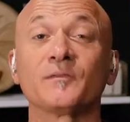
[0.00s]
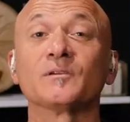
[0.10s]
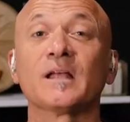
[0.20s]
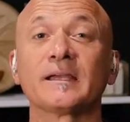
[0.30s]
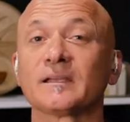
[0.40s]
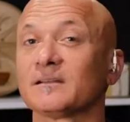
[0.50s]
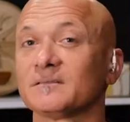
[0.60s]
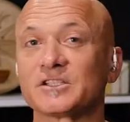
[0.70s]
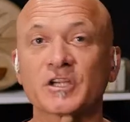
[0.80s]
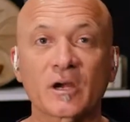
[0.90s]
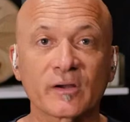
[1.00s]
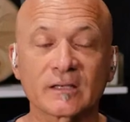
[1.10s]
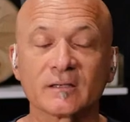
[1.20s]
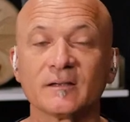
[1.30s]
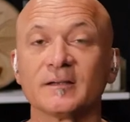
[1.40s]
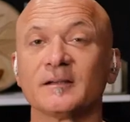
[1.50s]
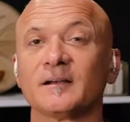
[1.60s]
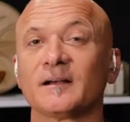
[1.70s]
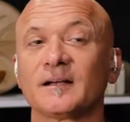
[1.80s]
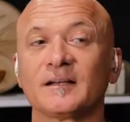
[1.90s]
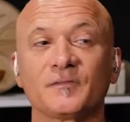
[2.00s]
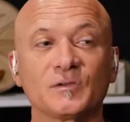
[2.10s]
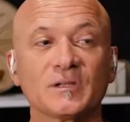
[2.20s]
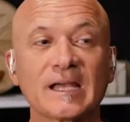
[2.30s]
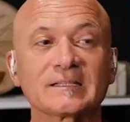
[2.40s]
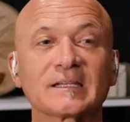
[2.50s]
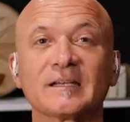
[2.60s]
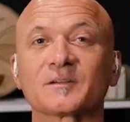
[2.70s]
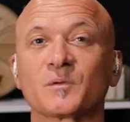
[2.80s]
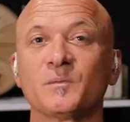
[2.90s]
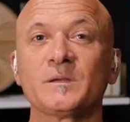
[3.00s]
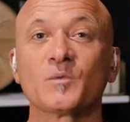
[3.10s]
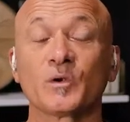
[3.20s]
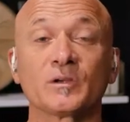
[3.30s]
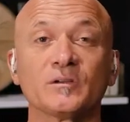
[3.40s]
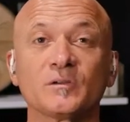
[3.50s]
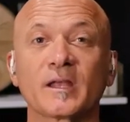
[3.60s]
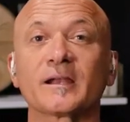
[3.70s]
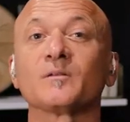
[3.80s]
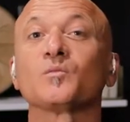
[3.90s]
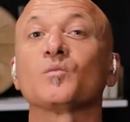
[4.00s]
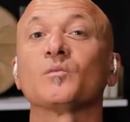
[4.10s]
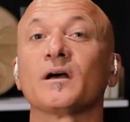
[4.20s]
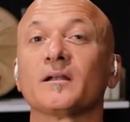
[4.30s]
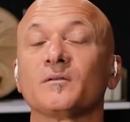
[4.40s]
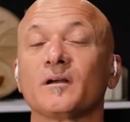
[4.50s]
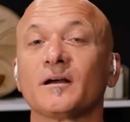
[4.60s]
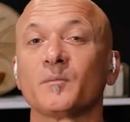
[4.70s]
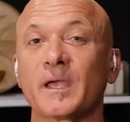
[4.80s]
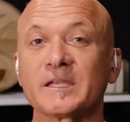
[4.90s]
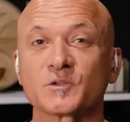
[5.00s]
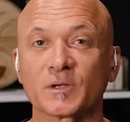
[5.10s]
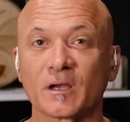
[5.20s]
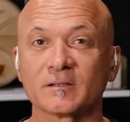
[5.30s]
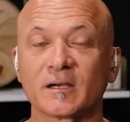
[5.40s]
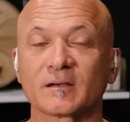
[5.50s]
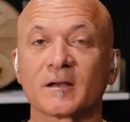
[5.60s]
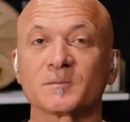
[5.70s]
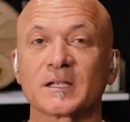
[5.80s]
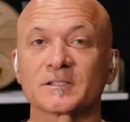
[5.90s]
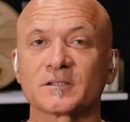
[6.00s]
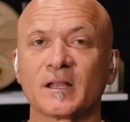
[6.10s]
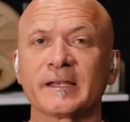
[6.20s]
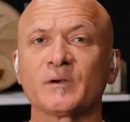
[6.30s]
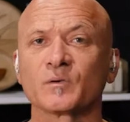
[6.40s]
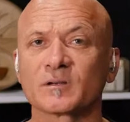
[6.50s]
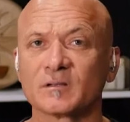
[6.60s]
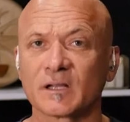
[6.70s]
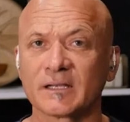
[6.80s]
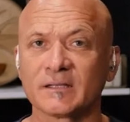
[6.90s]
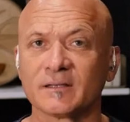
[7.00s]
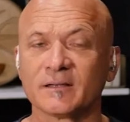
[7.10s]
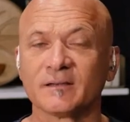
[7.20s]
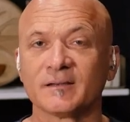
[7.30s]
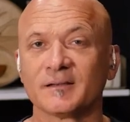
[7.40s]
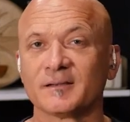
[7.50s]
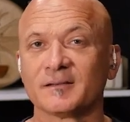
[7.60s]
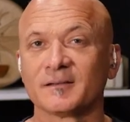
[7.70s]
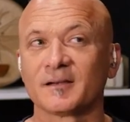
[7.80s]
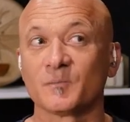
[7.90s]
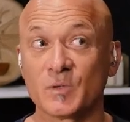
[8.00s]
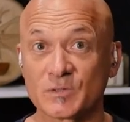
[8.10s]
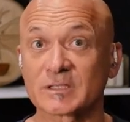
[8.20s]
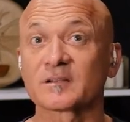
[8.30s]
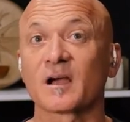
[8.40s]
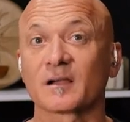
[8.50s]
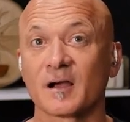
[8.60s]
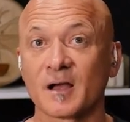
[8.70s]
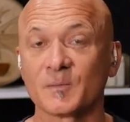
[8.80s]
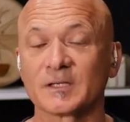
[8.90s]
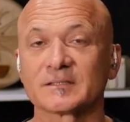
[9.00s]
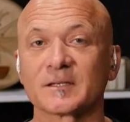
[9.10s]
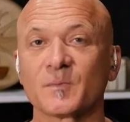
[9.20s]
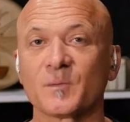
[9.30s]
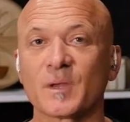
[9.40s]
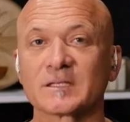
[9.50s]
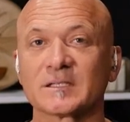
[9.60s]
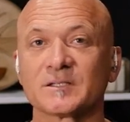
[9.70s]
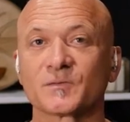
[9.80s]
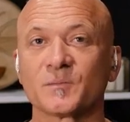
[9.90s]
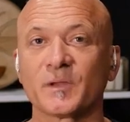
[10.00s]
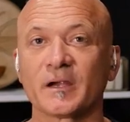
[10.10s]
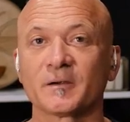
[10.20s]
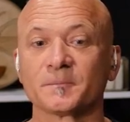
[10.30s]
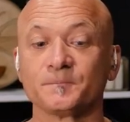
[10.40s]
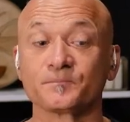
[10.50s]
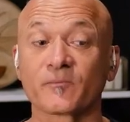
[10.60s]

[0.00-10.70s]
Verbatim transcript: If you like it, share it. Uh, if you'd like to connect with me more, you can do that at at uh, uh patreon.com slash Kalani or KalaniMusic.com. Uh, you can send me a message from there.